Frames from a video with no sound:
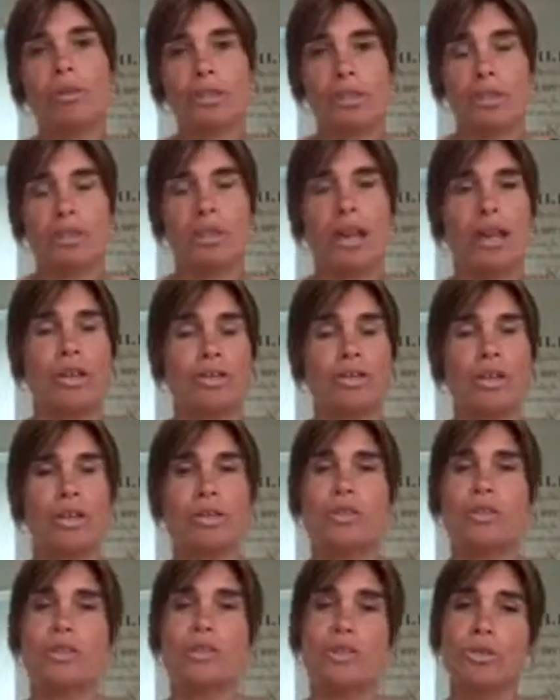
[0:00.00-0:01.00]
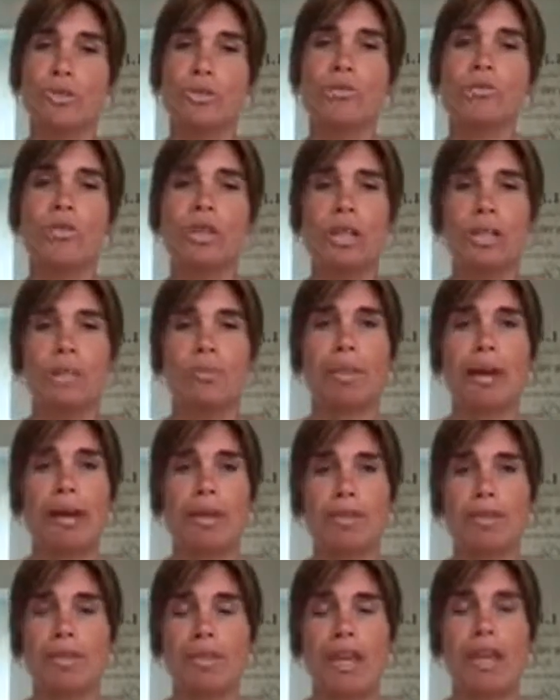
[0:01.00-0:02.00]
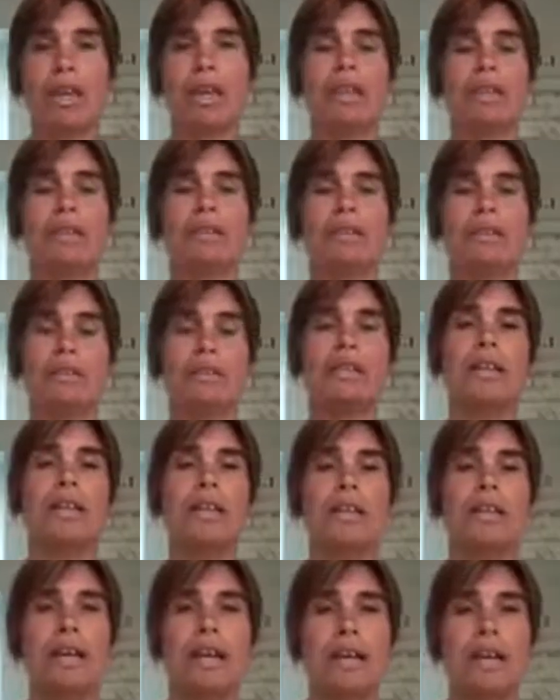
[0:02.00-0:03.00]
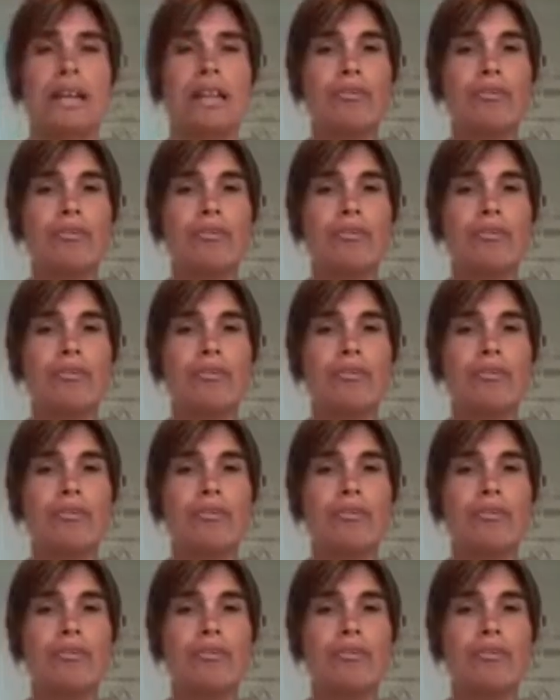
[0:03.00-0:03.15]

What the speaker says: to sessions and talking about things and that,